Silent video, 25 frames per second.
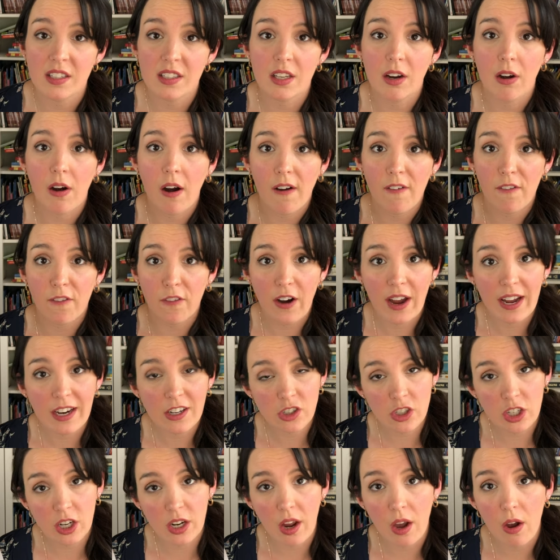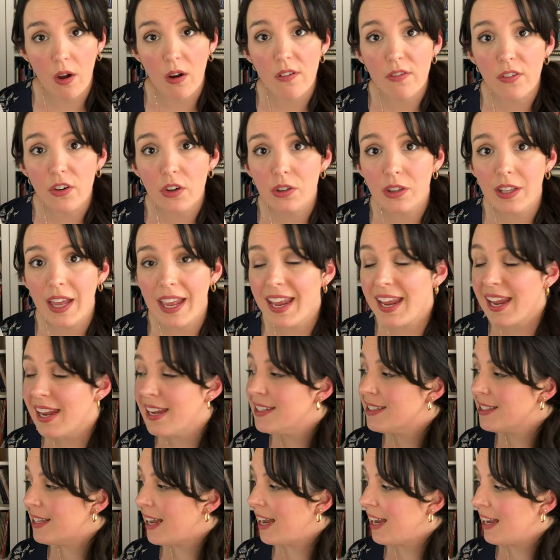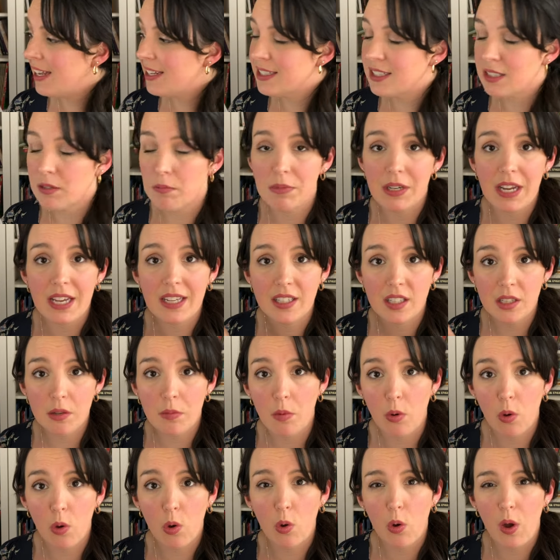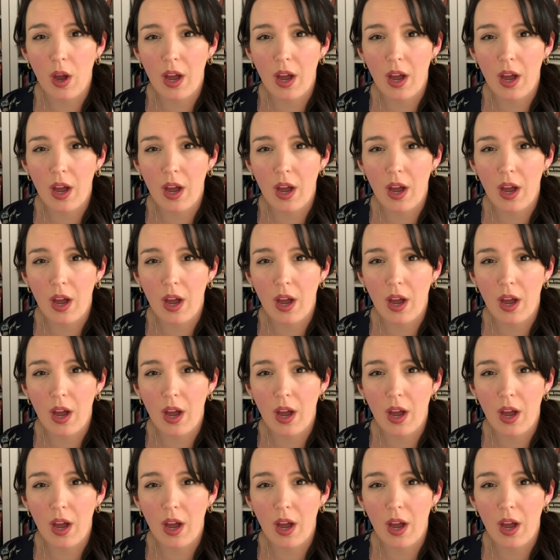There are fraction overlays and some decimal,